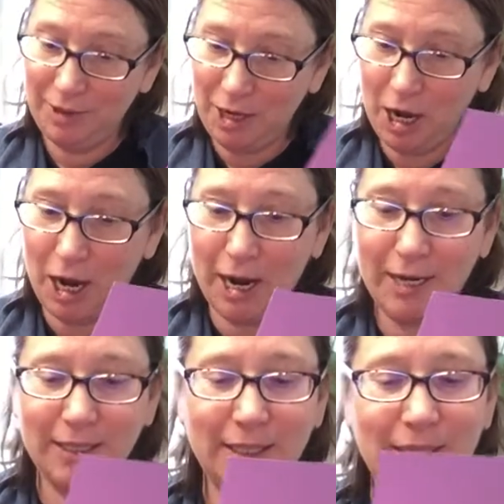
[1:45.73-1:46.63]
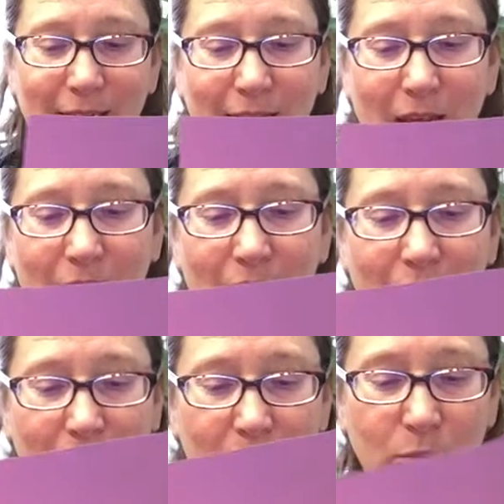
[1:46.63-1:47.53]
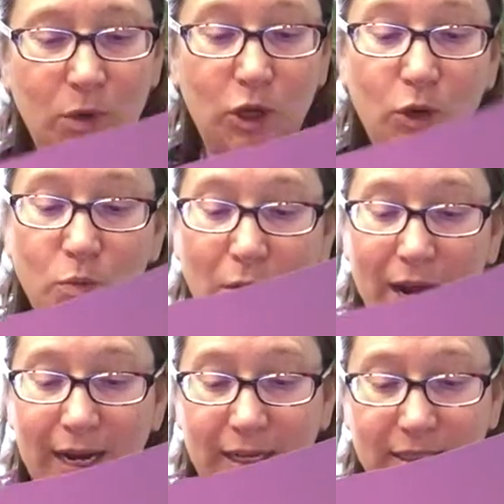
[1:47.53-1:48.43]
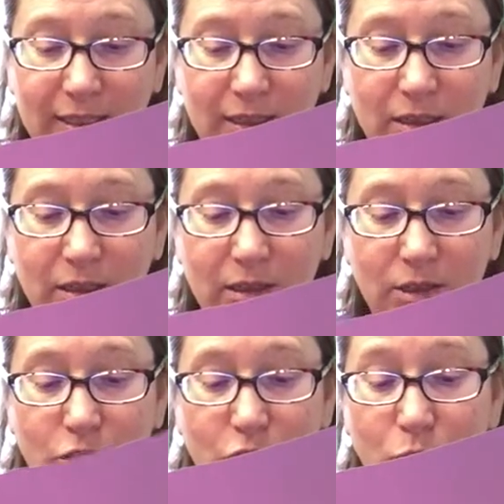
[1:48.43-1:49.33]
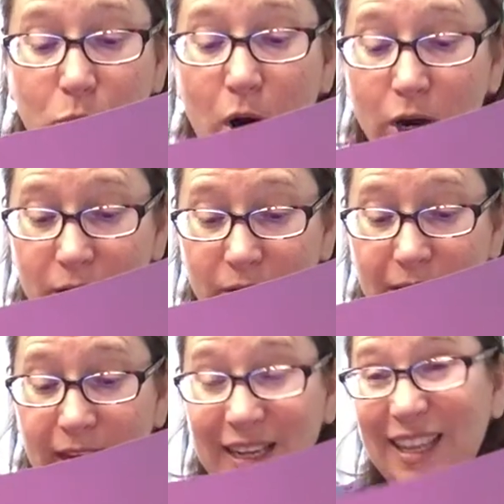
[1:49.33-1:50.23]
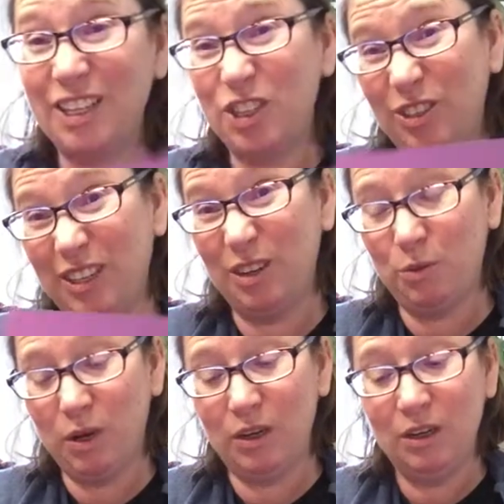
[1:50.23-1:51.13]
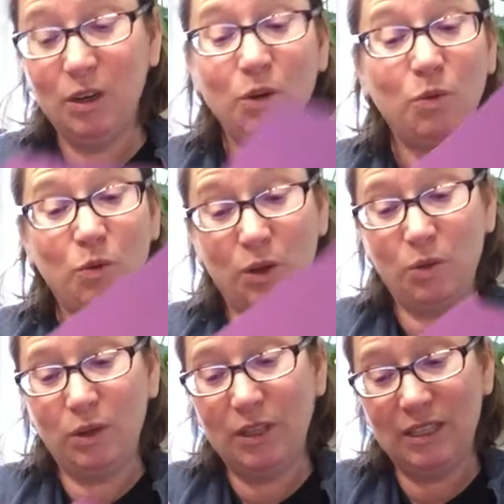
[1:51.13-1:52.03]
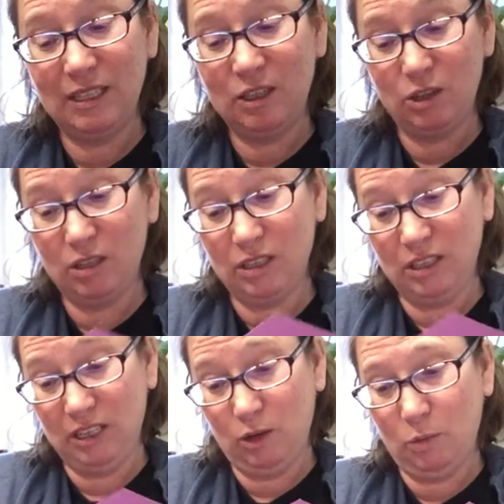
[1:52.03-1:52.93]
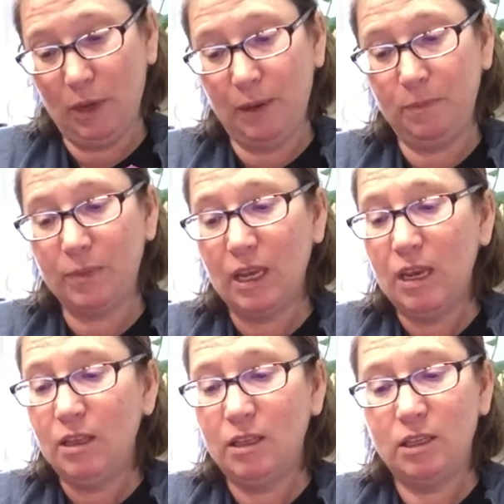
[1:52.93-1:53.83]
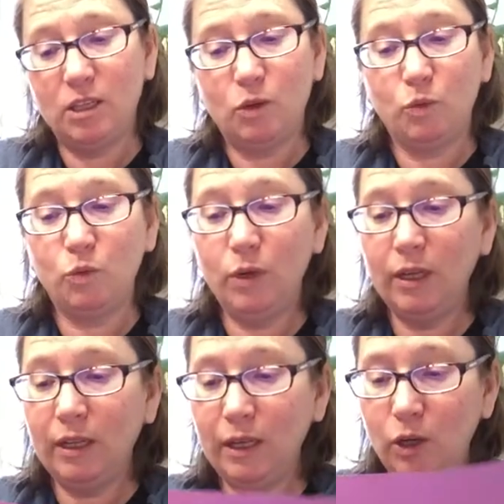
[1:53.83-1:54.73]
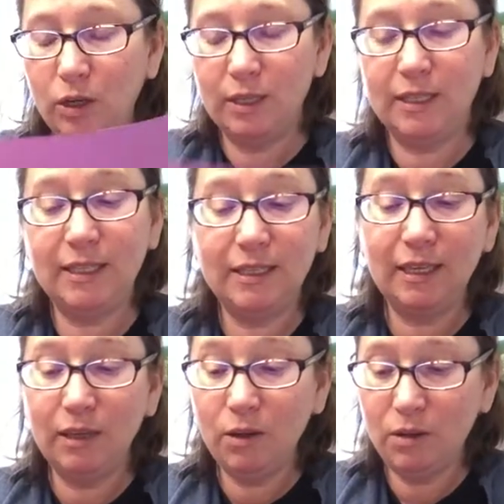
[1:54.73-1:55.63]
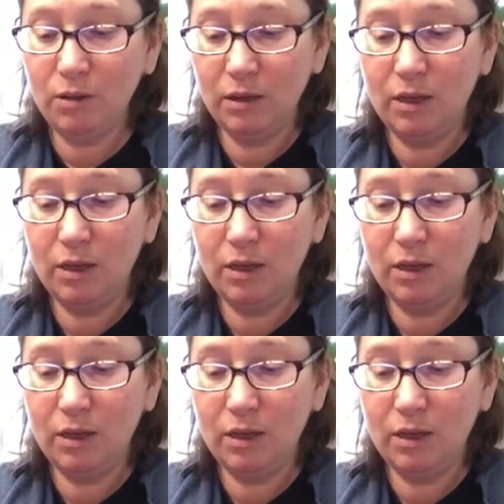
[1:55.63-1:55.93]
cut, um, you might do part of it and let your little one work with scissors a little bit. This is a really good skill